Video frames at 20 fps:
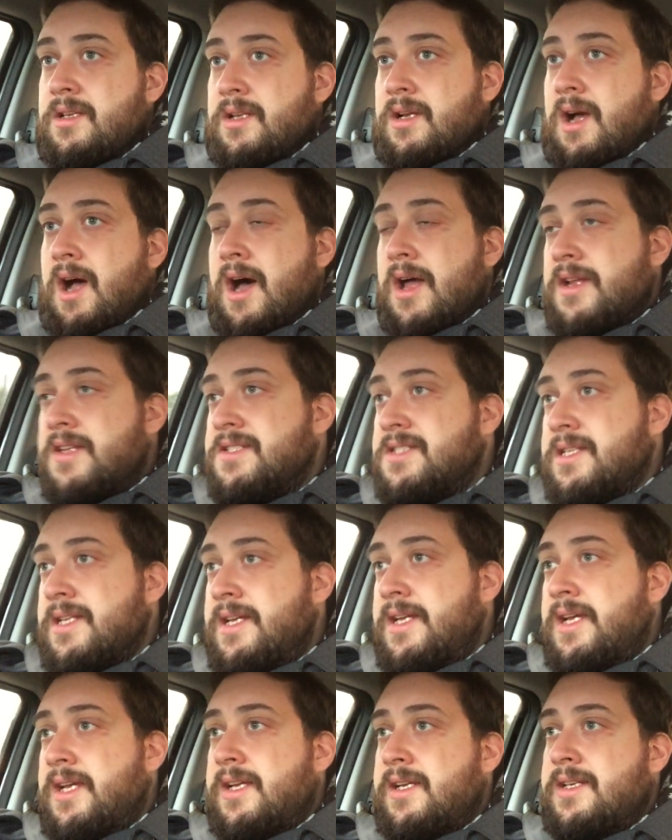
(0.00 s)

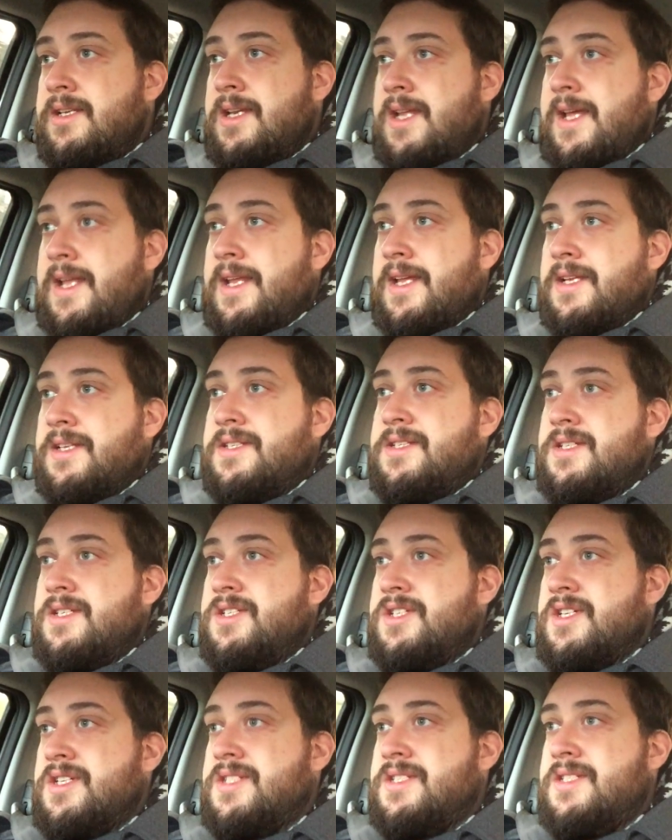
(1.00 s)
honestly needing to
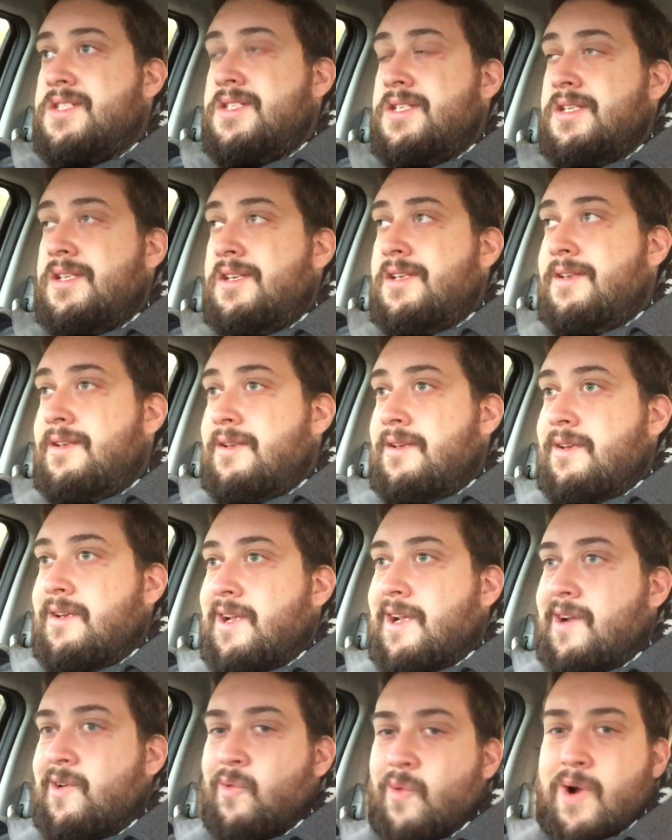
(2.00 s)
just
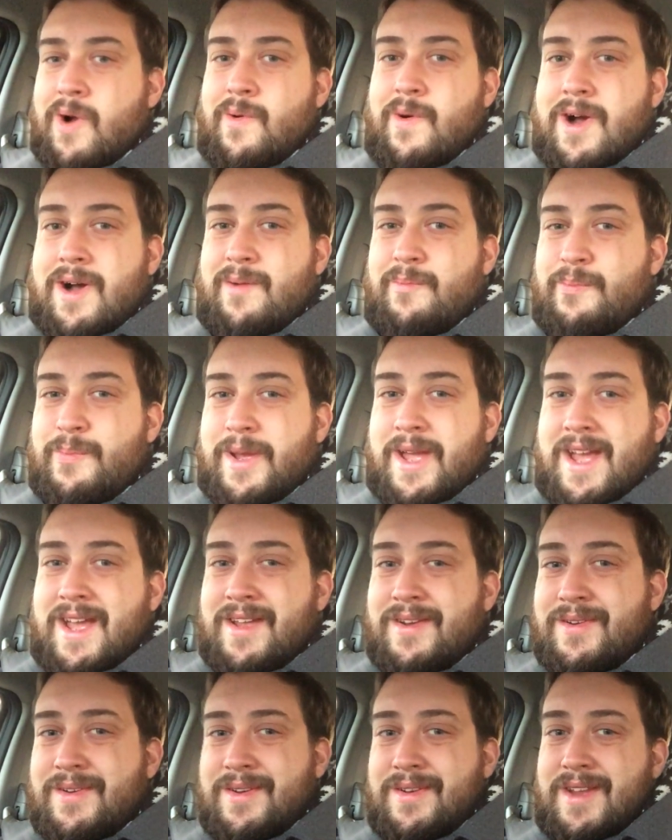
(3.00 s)
grow up
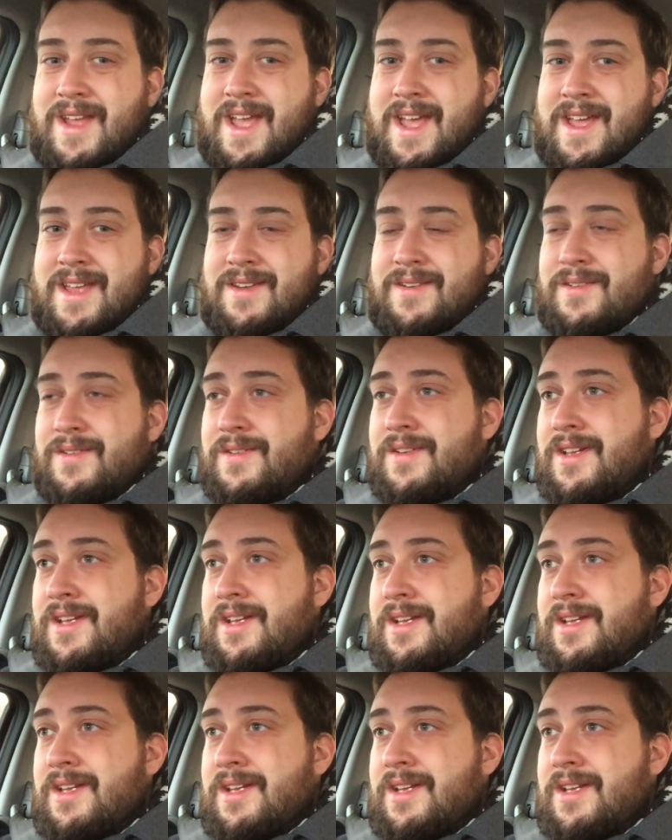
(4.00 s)
and